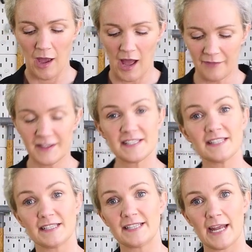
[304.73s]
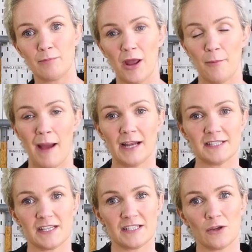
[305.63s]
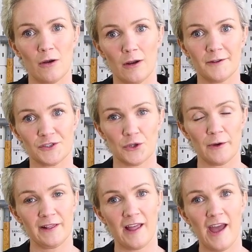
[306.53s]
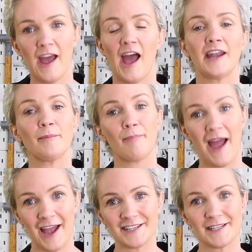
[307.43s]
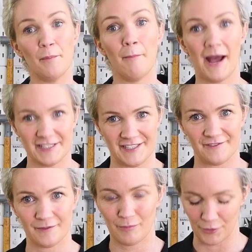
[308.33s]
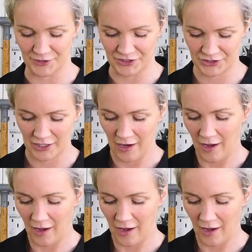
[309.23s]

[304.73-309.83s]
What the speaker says: And this is a dead blow mallet, so it's got a lot of shot in there and it packs a massive punch.